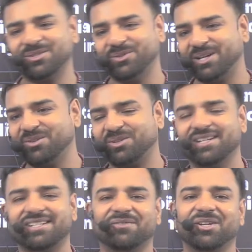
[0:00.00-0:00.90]
hello
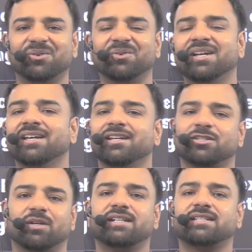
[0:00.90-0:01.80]
Utkarsh, how are you?
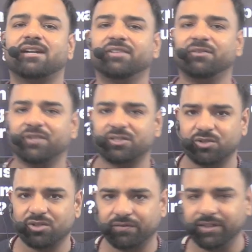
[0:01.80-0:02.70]
So let's start with the first
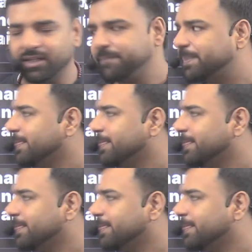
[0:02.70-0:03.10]
question of the day. The